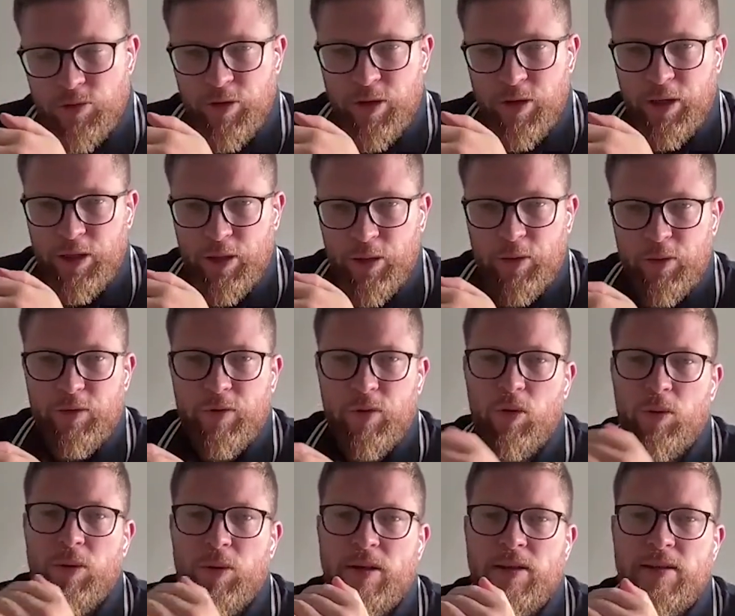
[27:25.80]
which is really
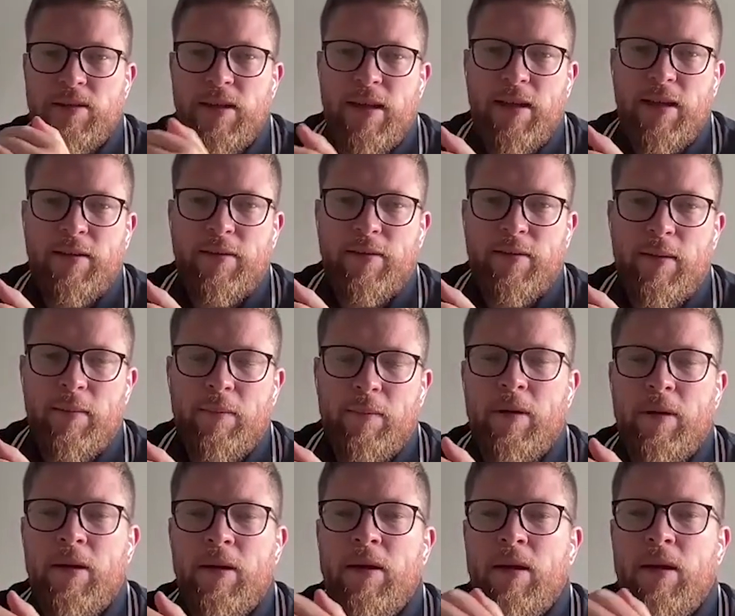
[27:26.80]
useful because it gets
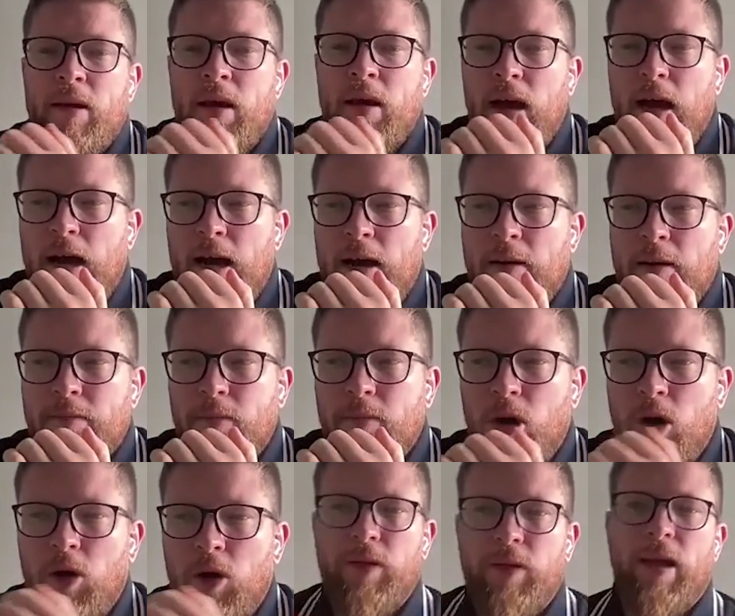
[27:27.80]
them
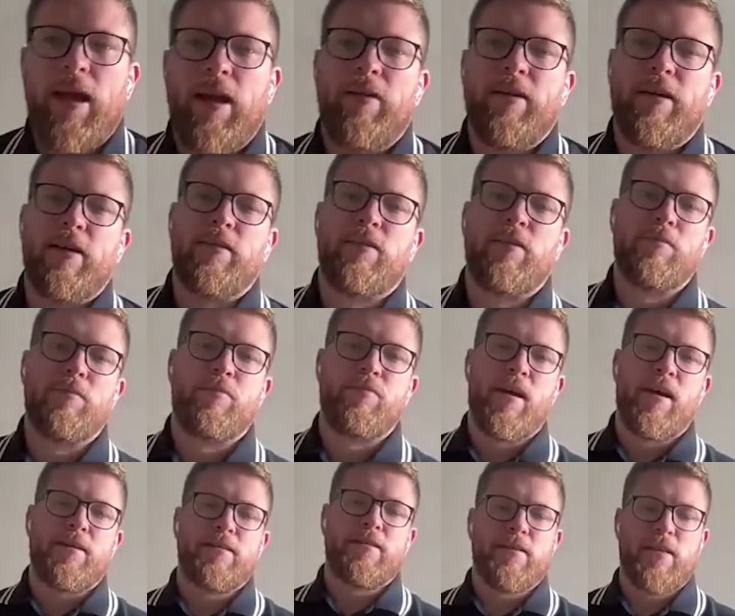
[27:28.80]
on there, it
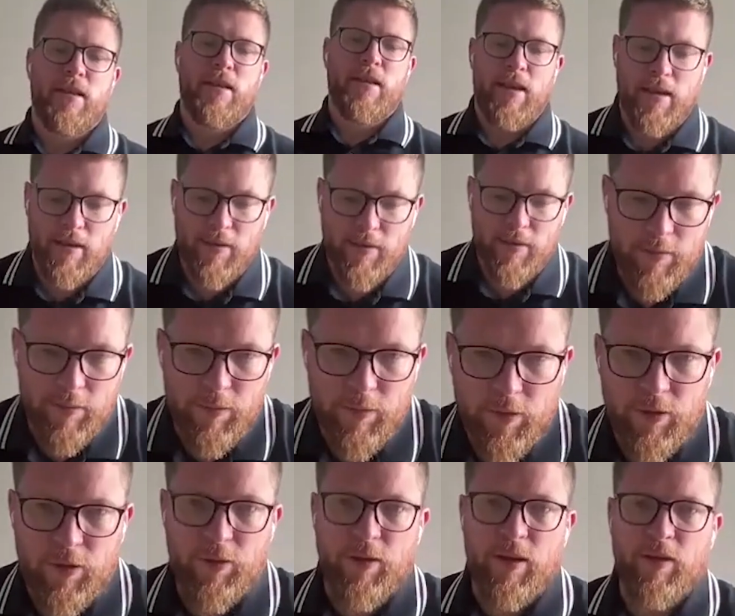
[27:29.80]
gets them practicing, it
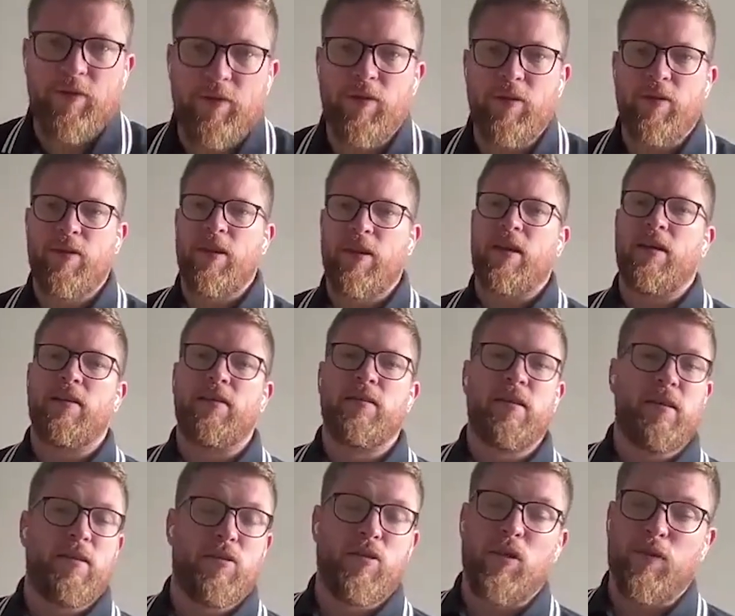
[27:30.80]
gets them to do different
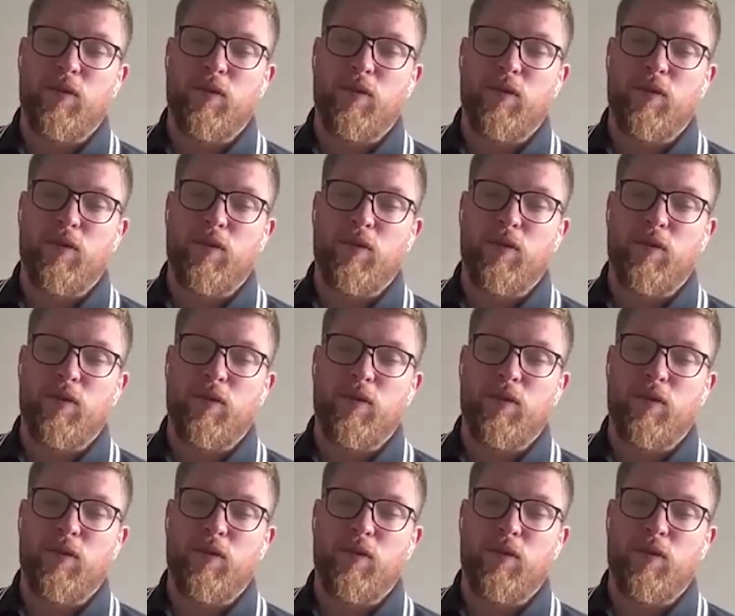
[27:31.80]
things.